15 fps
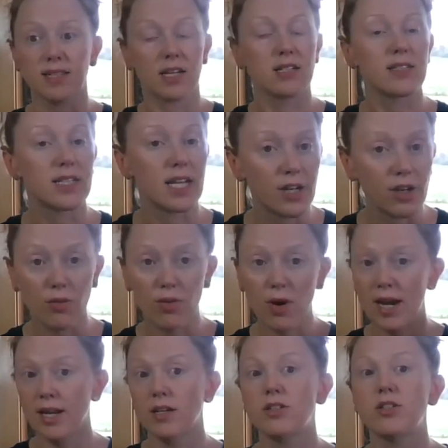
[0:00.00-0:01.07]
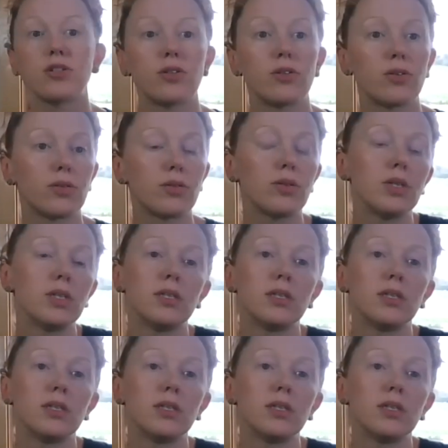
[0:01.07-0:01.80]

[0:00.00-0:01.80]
continued writing to